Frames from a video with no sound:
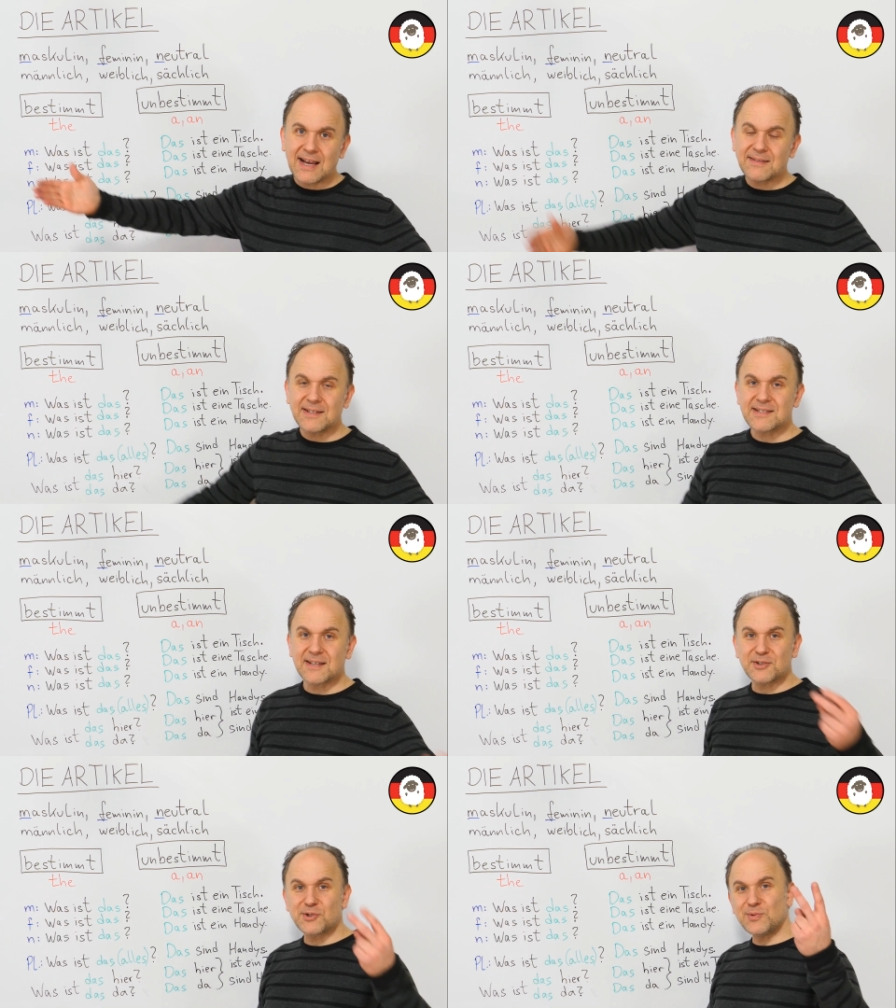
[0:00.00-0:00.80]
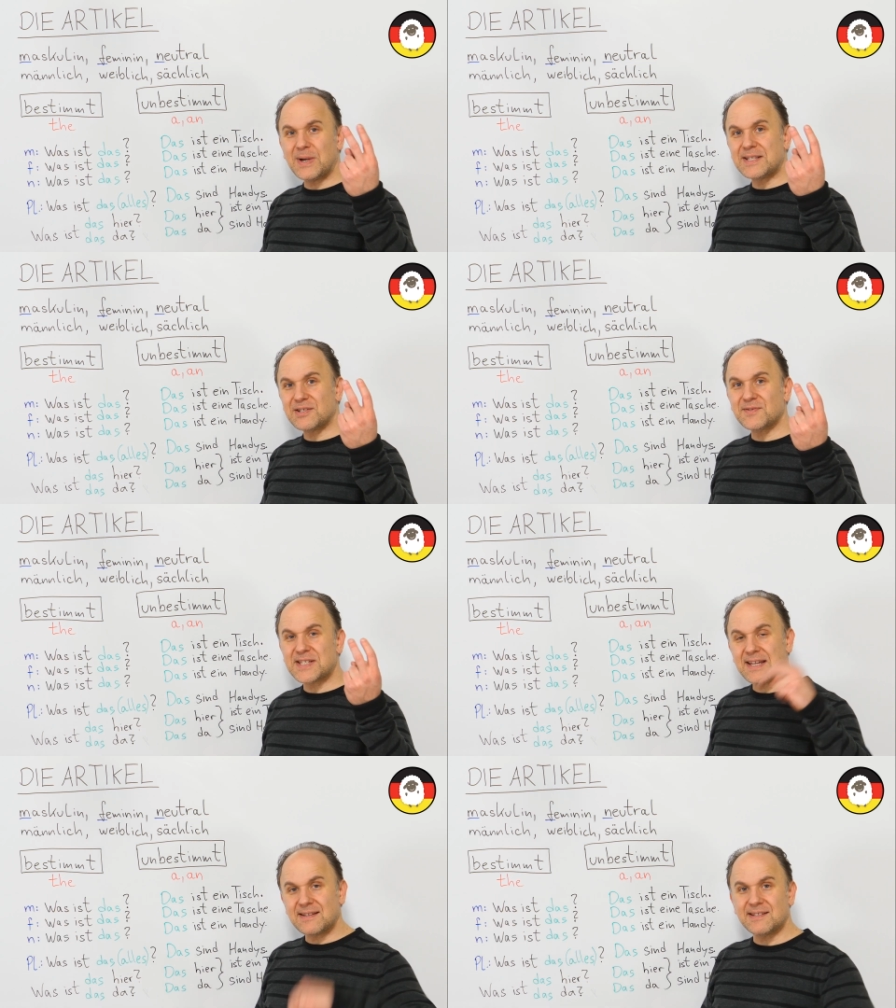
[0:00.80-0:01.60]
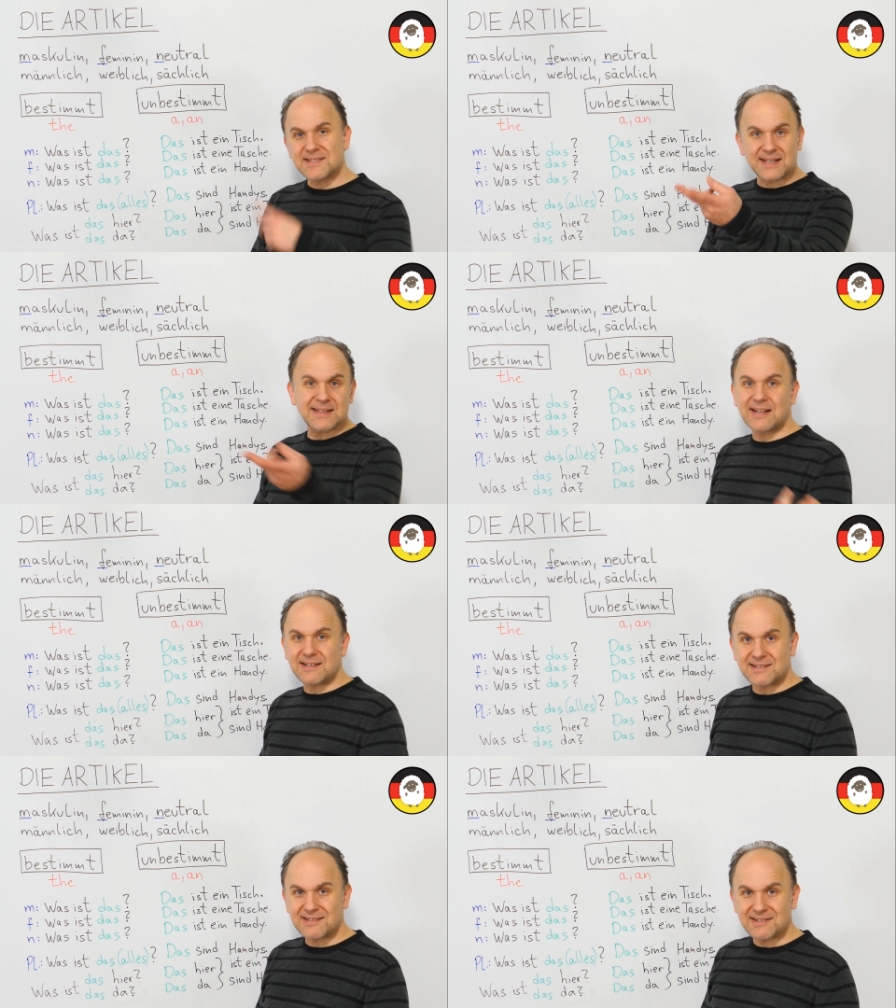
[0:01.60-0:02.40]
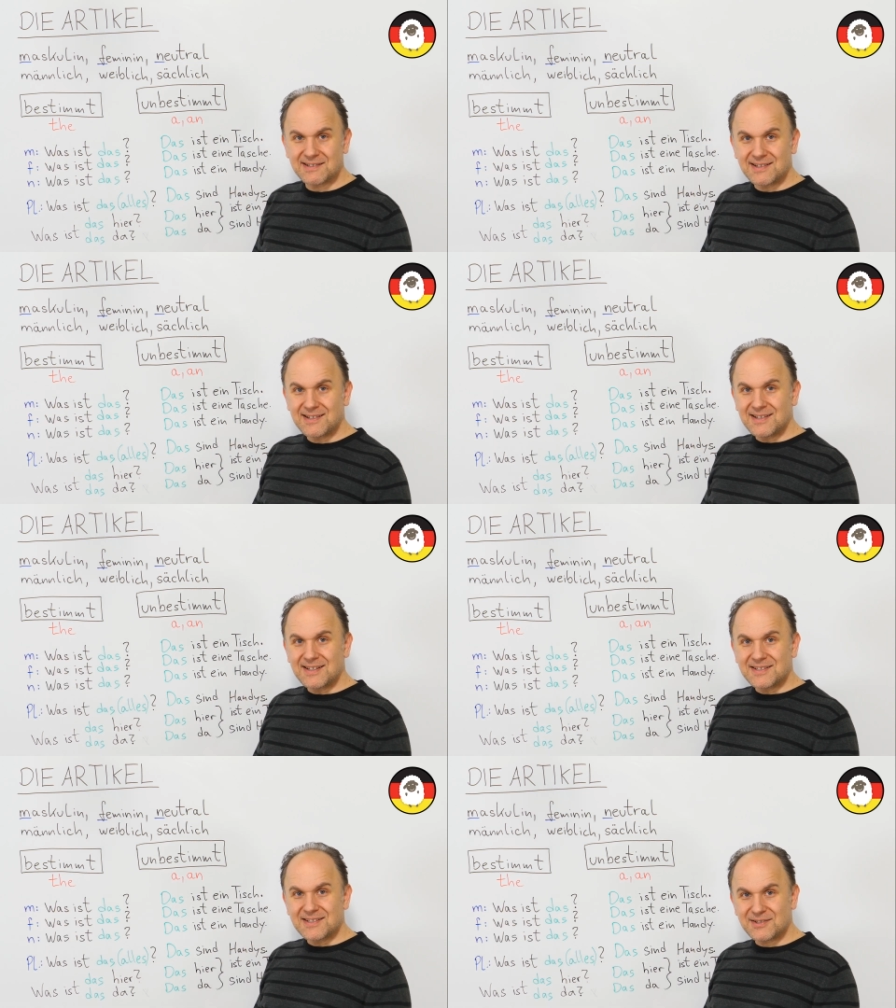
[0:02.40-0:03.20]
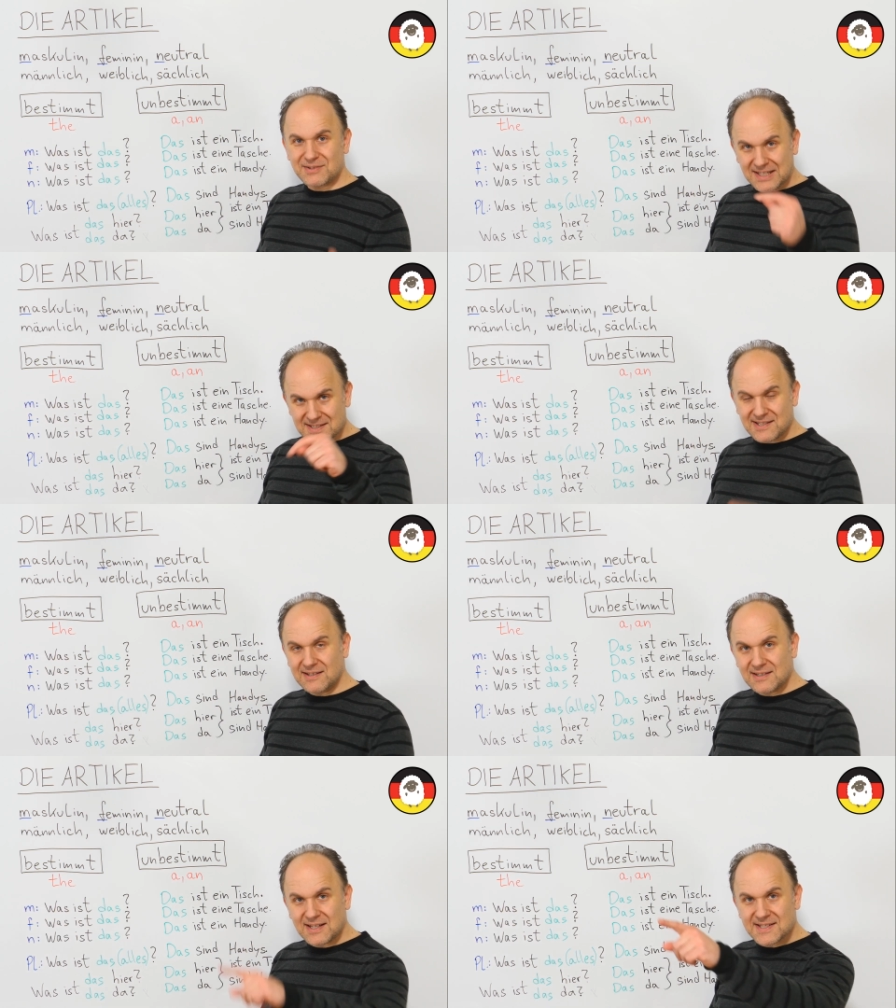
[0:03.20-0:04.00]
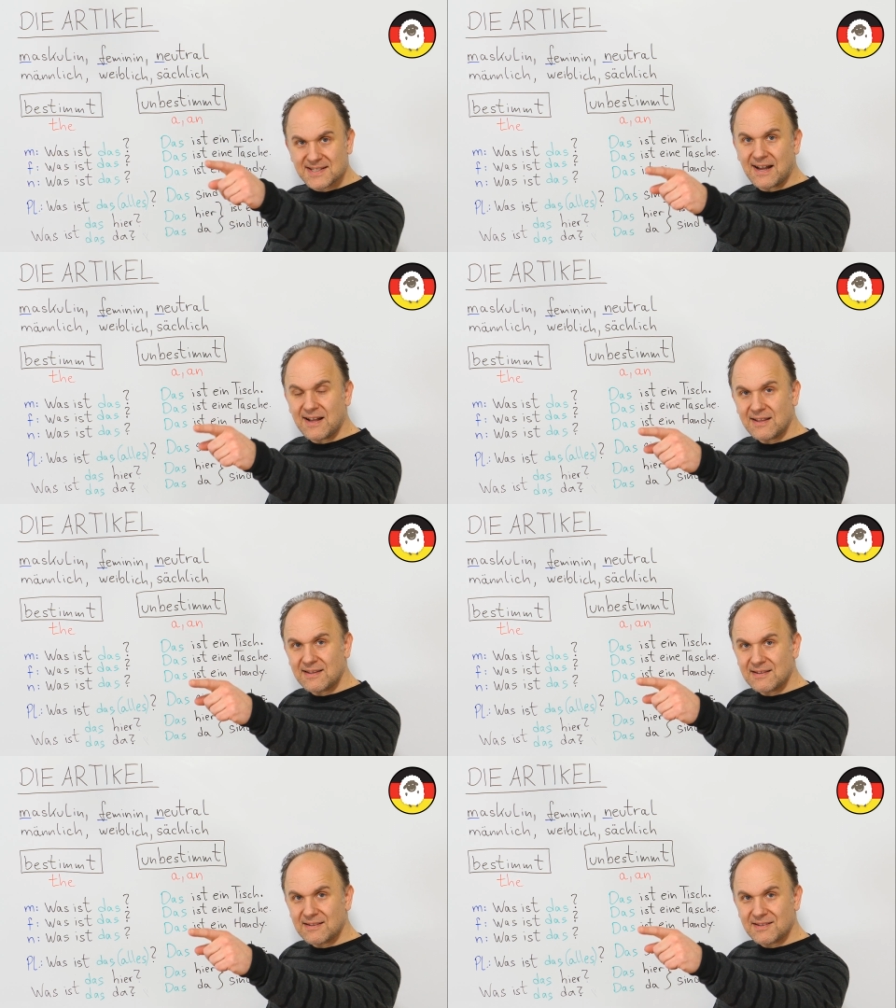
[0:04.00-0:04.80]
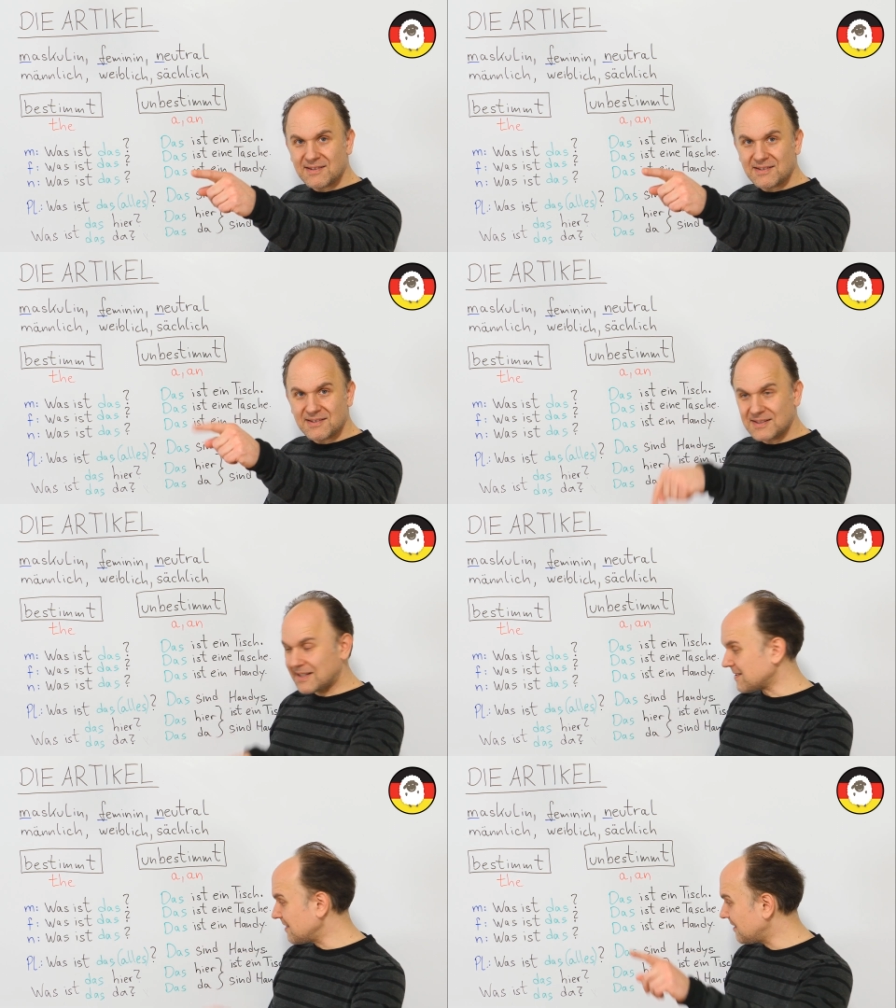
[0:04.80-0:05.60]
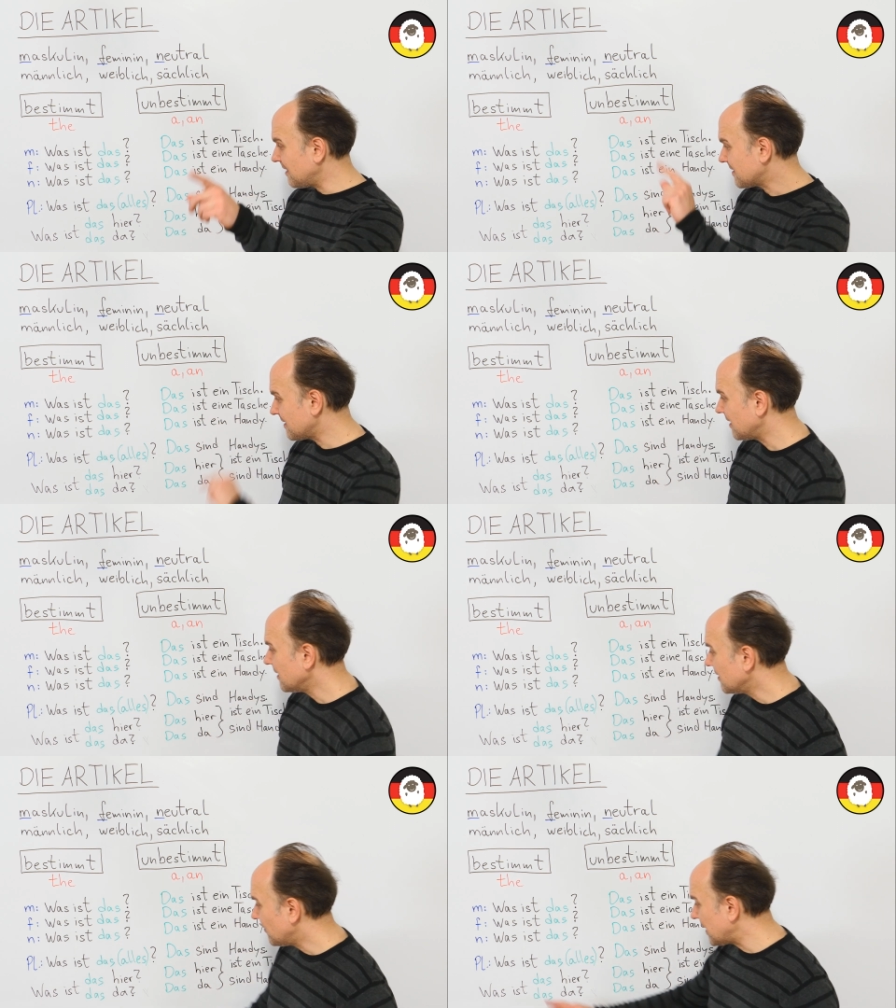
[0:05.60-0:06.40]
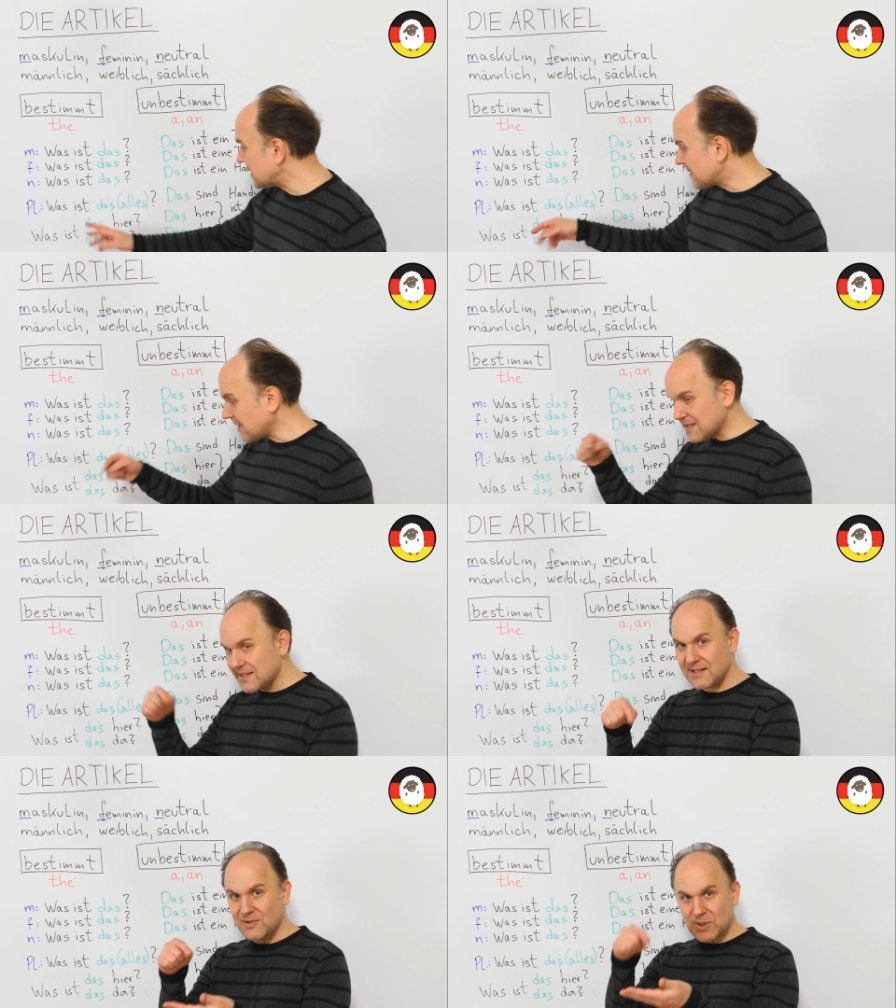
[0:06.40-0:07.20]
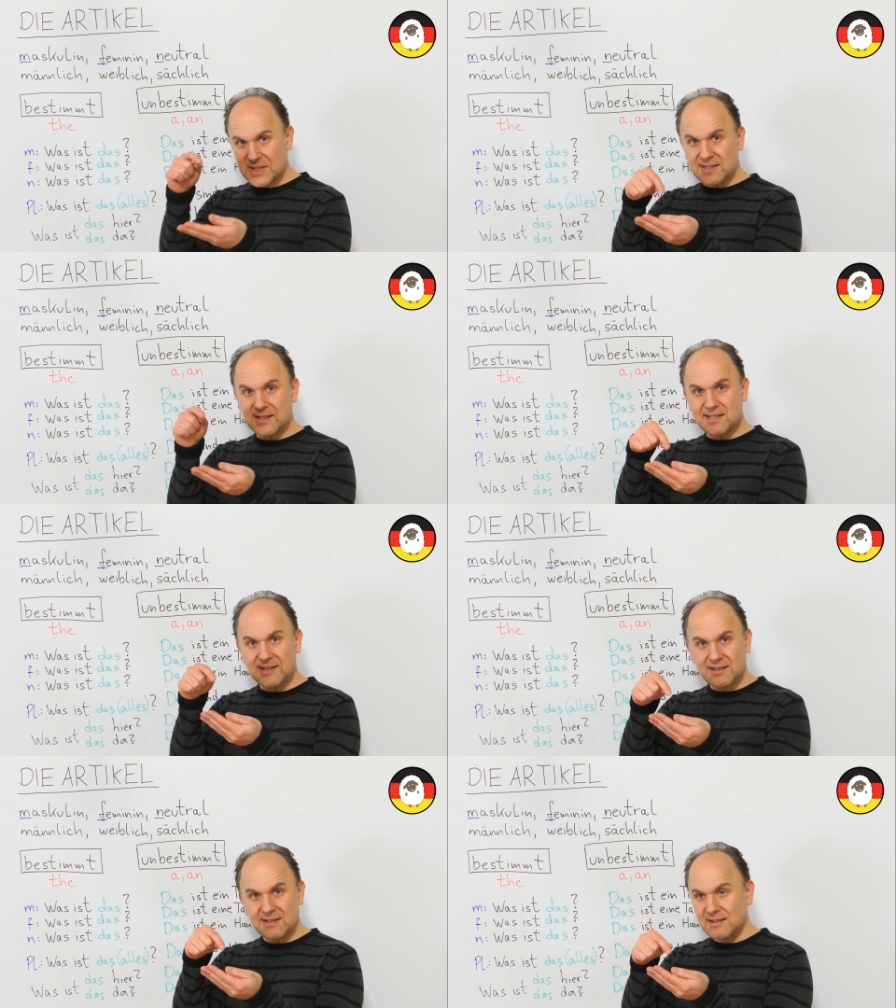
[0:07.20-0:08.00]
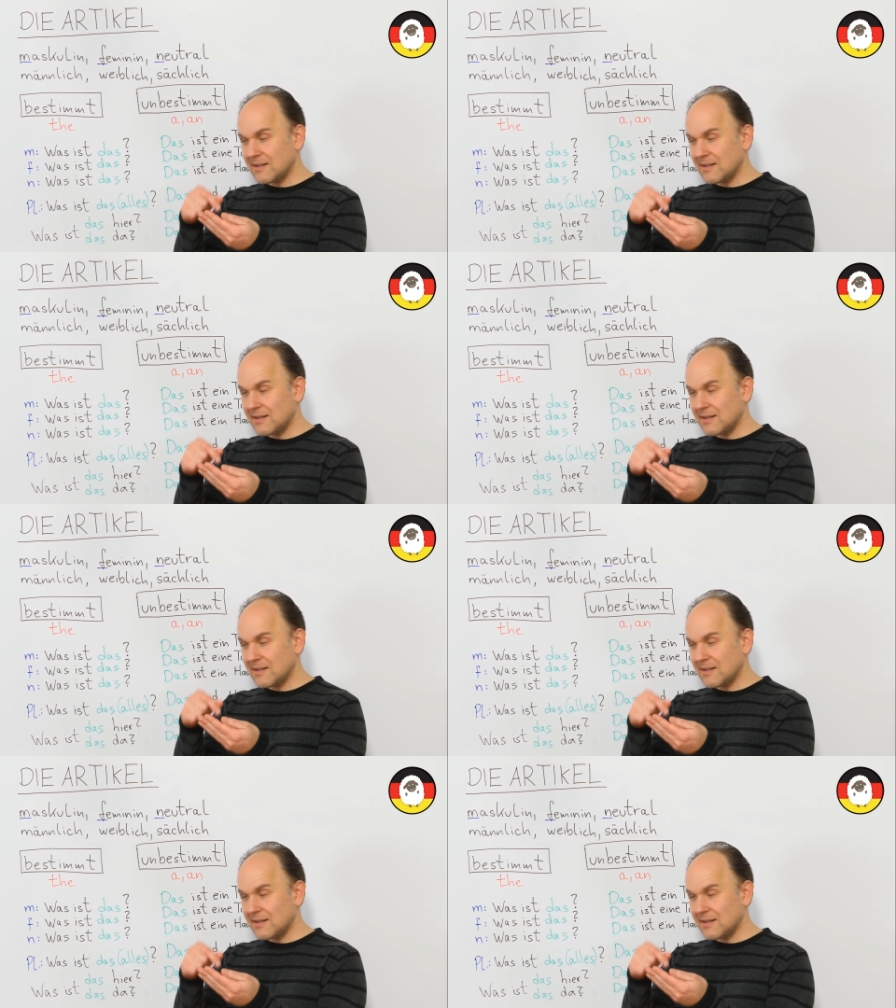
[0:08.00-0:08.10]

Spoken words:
And these are the two ways of saying this and that. So das hier, das da. Das hier, das da. Was ist das hier? What's this?